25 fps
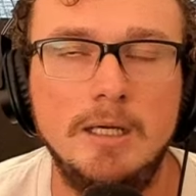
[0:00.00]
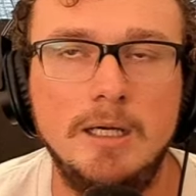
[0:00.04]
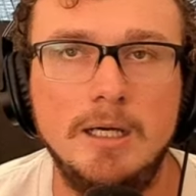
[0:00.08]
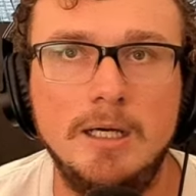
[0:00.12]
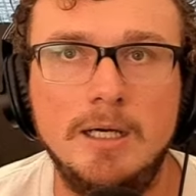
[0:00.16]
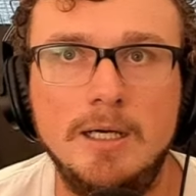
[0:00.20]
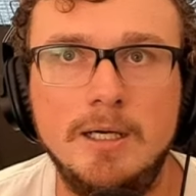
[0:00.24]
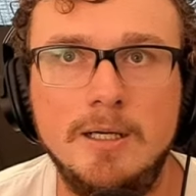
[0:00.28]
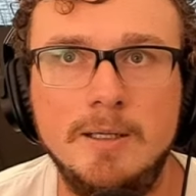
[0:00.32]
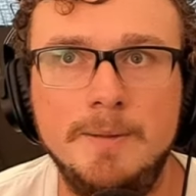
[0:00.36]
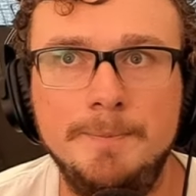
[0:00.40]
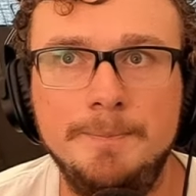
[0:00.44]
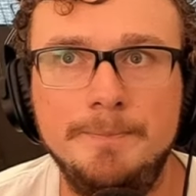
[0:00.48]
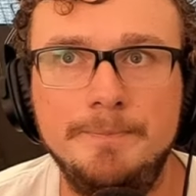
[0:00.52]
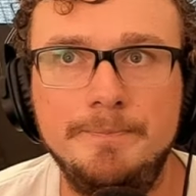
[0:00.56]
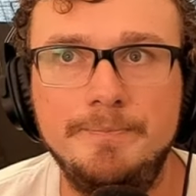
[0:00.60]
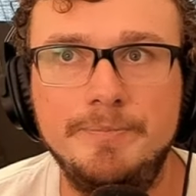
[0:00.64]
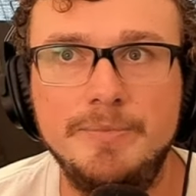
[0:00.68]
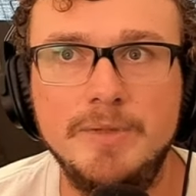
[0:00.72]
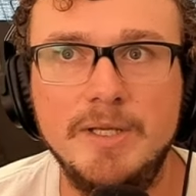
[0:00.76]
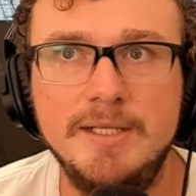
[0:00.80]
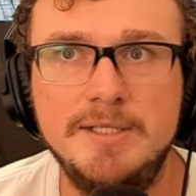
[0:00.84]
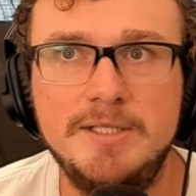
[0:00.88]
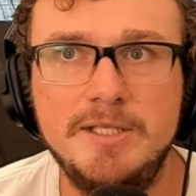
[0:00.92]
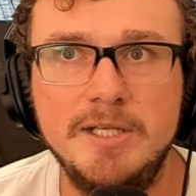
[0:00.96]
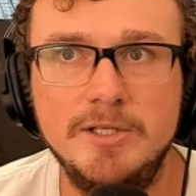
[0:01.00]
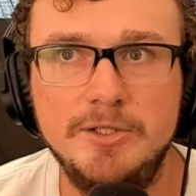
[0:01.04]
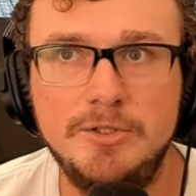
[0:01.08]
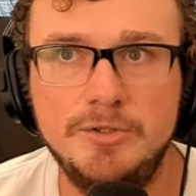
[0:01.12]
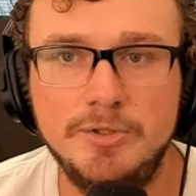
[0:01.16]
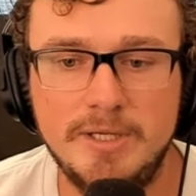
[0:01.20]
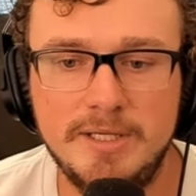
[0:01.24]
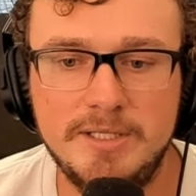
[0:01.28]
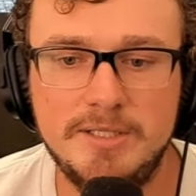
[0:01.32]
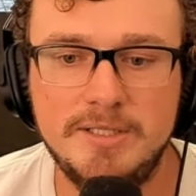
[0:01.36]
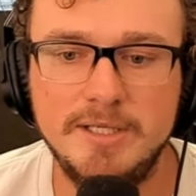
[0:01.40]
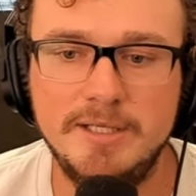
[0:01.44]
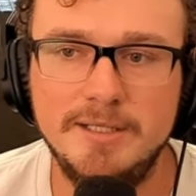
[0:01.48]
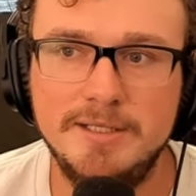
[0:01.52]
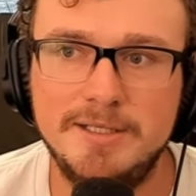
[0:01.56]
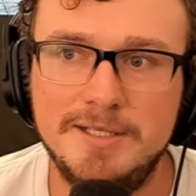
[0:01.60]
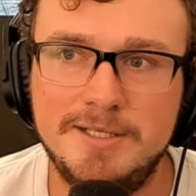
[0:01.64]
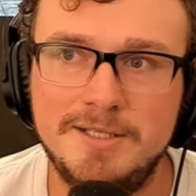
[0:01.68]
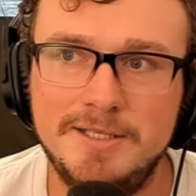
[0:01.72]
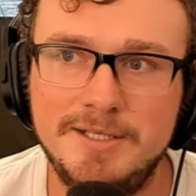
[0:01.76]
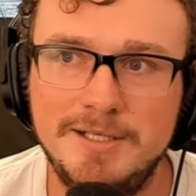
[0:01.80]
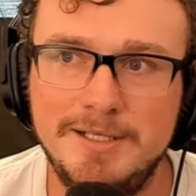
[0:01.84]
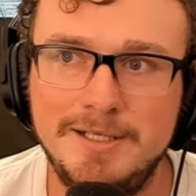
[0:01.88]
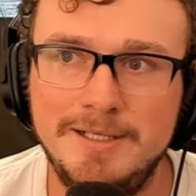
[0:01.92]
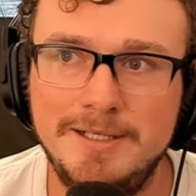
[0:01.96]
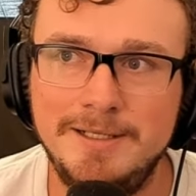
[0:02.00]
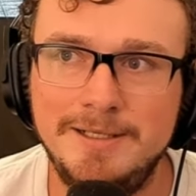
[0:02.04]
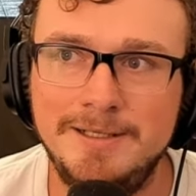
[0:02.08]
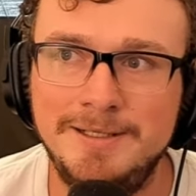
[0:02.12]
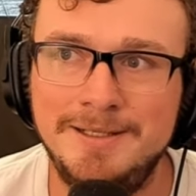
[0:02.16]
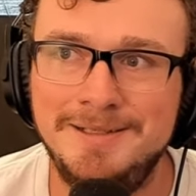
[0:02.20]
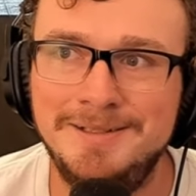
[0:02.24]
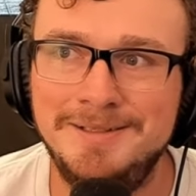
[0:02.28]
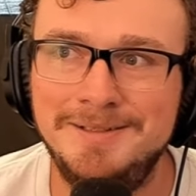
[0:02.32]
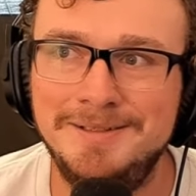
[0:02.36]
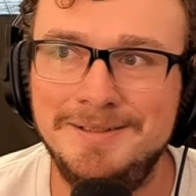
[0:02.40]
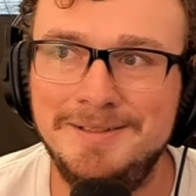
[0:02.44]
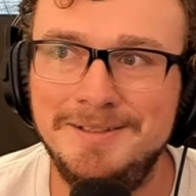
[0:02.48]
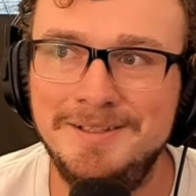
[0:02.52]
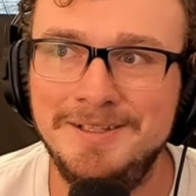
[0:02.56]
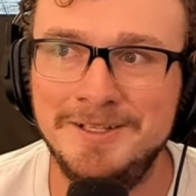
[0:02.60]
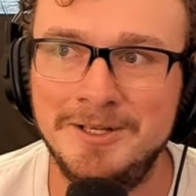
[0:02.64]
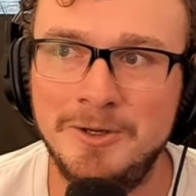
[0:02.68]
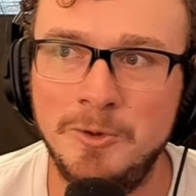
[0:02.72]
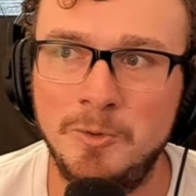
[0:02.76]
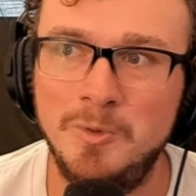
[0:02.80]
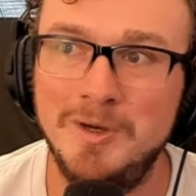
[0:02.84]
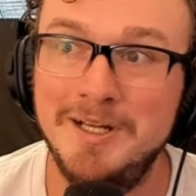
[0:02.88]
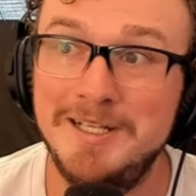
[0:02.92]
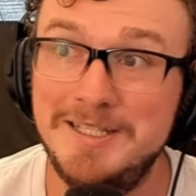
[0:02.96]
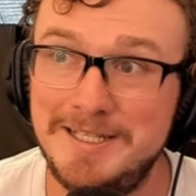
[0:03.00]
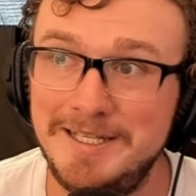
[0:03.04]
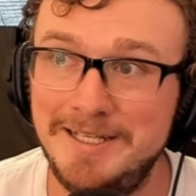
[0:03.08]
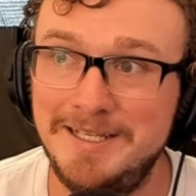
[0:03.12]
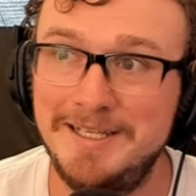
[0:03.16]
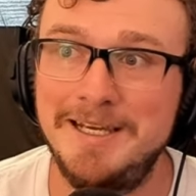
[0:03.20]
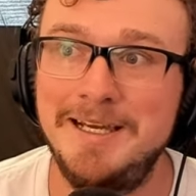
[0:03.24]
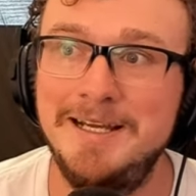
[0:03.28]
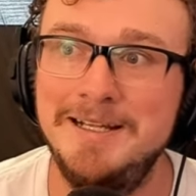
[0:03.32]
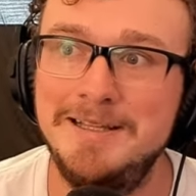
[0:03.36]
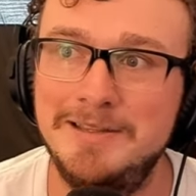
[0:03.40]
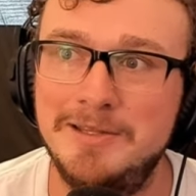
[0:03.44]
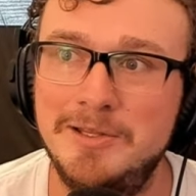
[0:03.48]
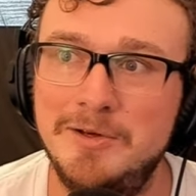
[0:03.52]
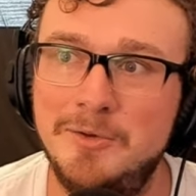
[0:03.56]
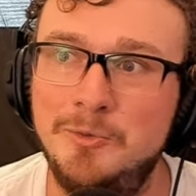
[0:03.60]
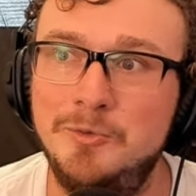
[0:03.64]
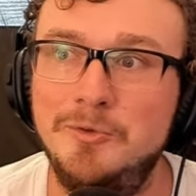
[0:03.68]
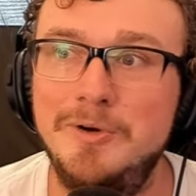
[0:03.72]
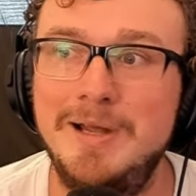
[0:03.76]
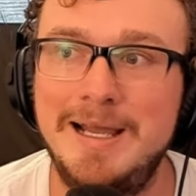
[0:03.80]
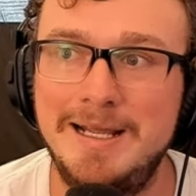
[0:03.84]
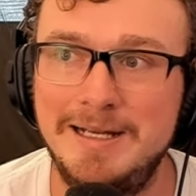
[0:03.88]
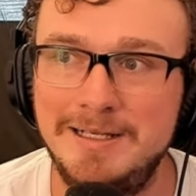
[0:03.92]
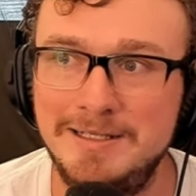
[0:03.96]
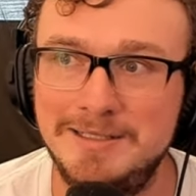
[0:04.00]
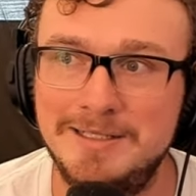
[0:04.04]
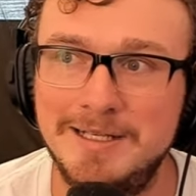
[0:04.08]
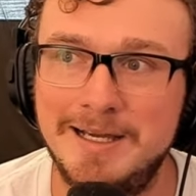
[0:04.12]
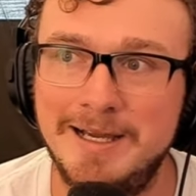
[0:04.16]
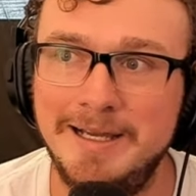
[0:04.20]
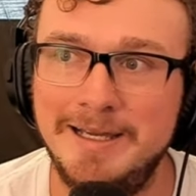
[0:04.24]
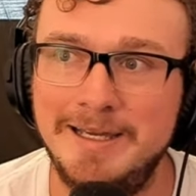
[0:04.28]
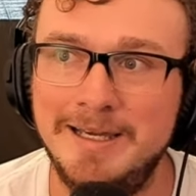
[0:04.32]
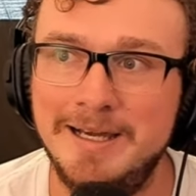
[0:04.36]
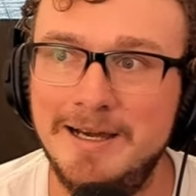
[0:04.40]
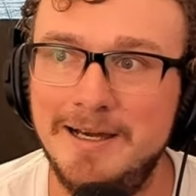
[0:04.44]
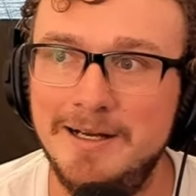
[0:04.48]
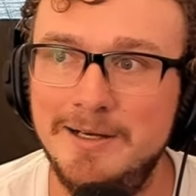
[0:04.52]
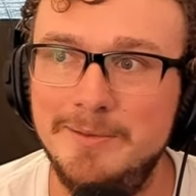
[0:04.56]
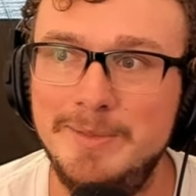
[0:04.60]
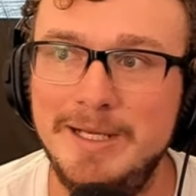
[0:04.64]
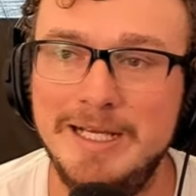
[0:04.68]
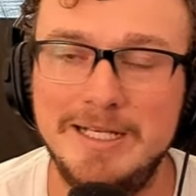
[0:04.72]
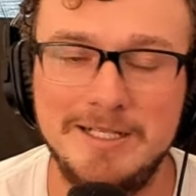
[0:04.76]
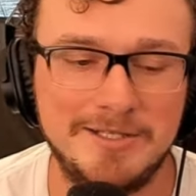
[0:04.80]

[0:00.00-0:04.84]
Um, it's interesting to see, you know, once again, the Ren dichotomy.